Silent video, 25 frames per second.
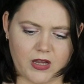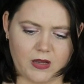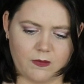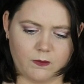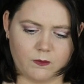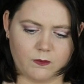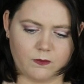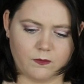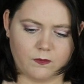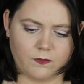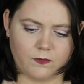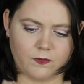Cream
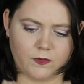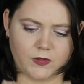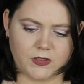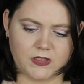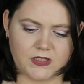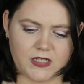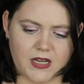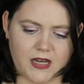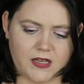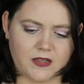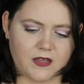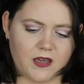
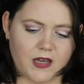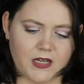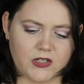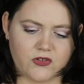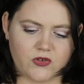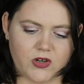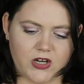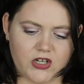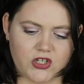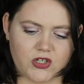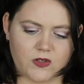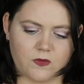Intense
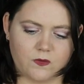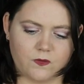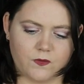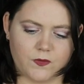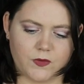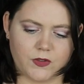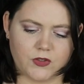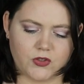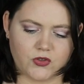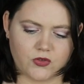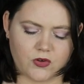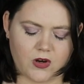Hydration
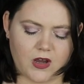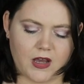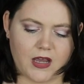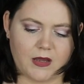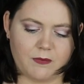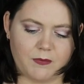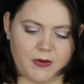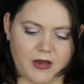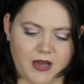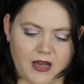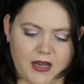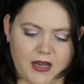for Dry